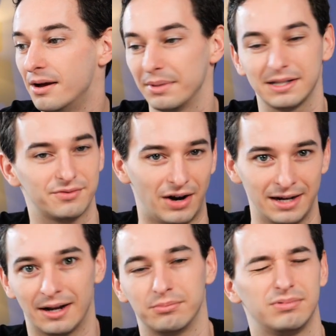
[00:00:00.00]
That's
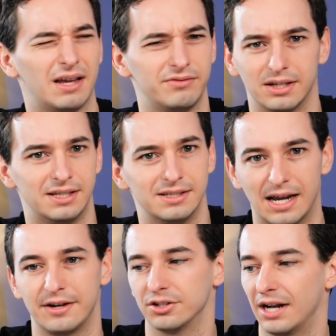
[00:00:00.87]
fine. I'll give the
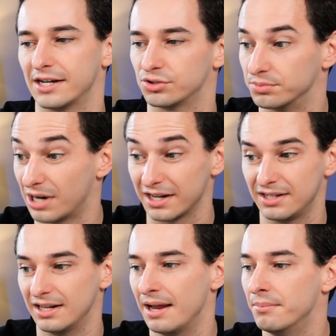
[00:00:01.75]
designer an actual
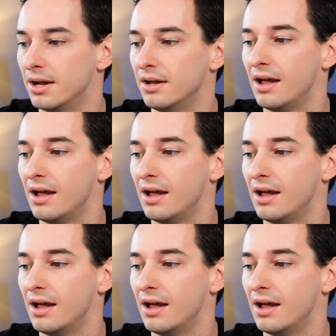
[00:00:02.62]
product name.